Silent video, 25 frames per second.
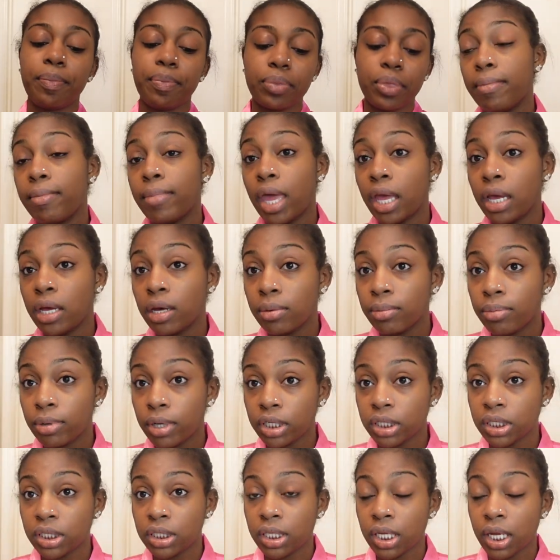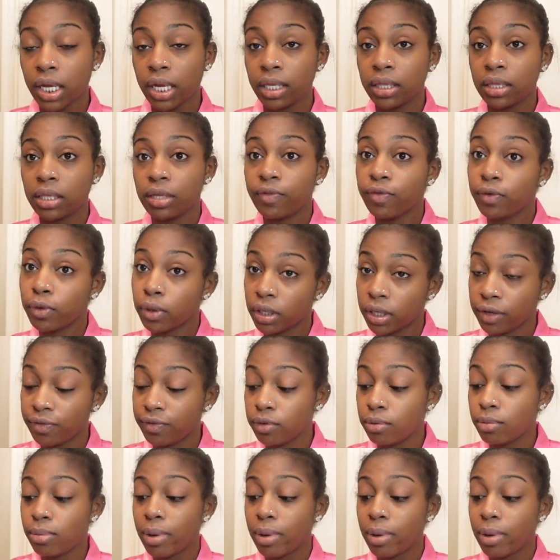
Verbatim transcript: Makeup brush set. The four, If you